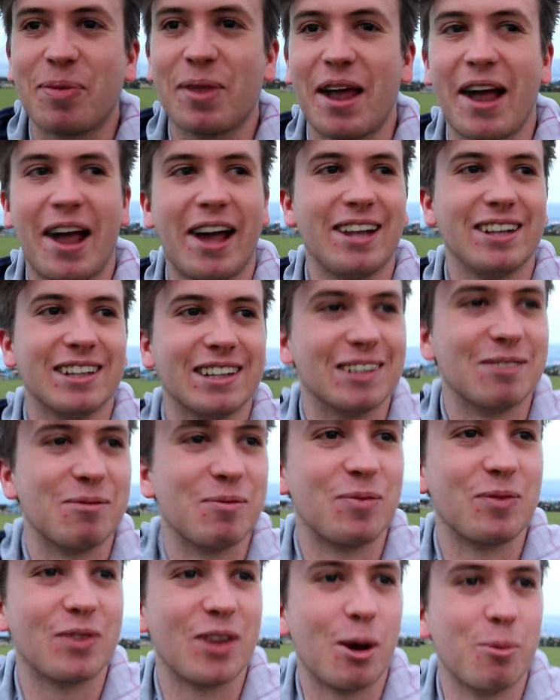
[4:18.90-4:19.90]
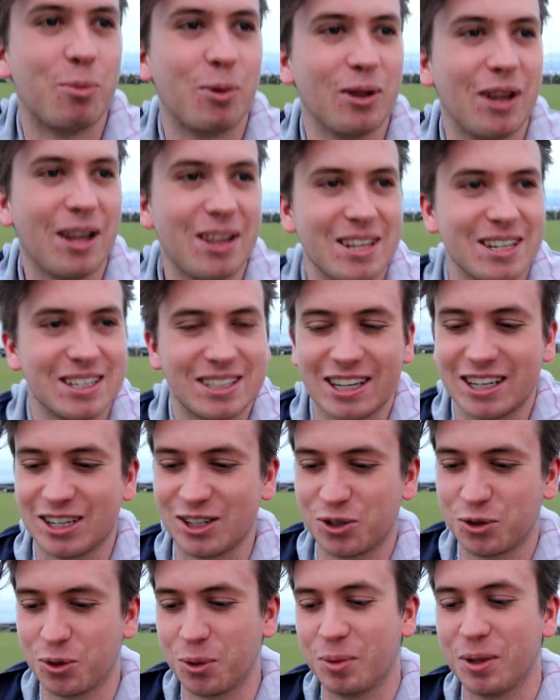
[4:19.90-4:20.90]
And I put like this like
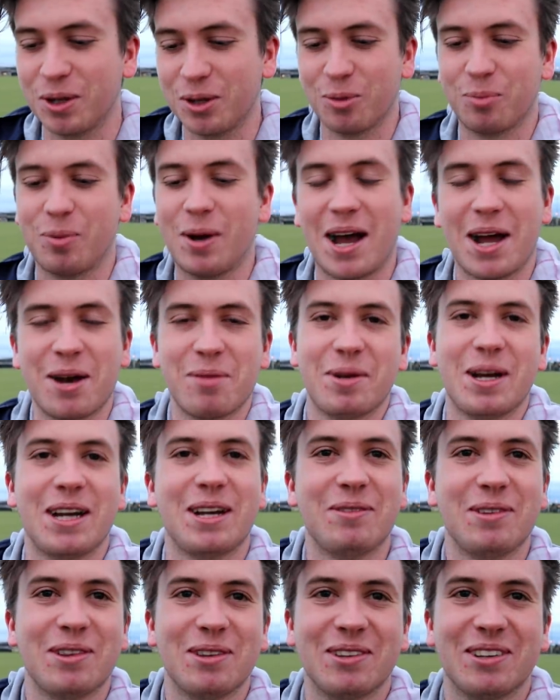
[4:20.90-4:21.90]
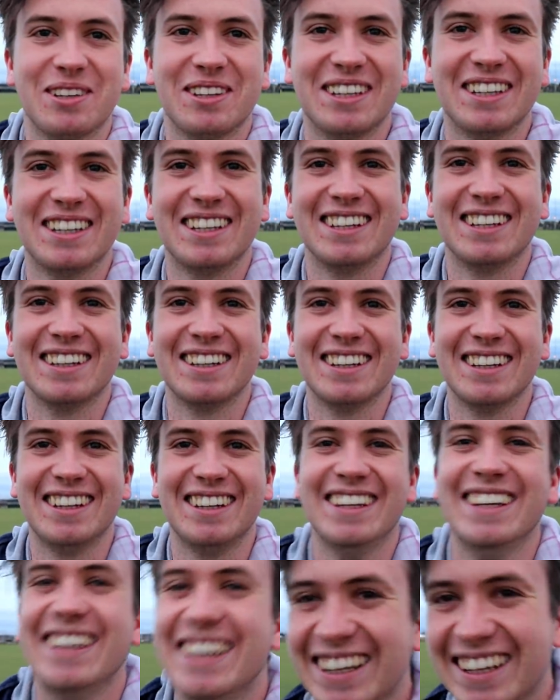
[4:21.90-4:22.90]
trippy little part about him in the
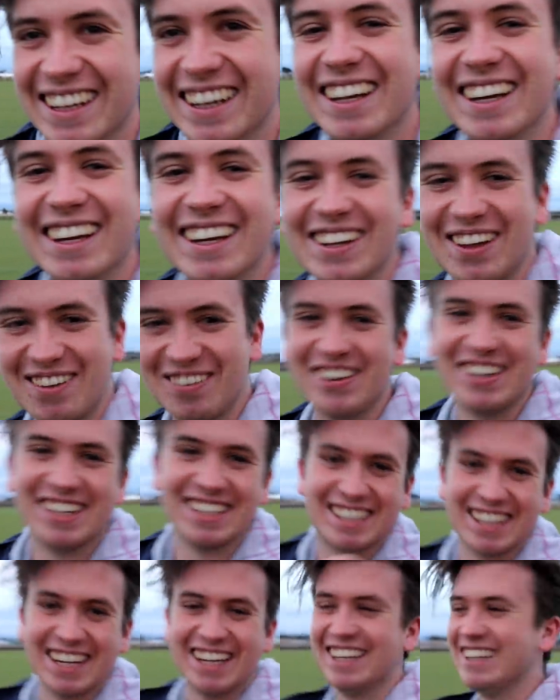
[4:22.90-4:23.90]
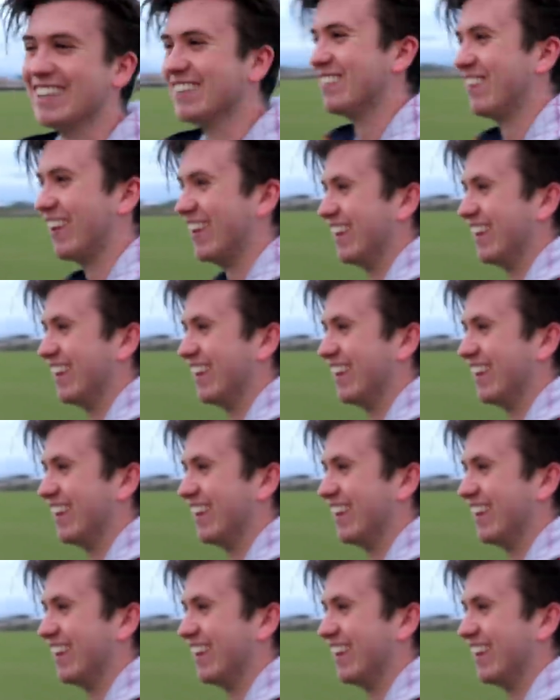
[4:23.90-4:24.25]
like when you say it, you'll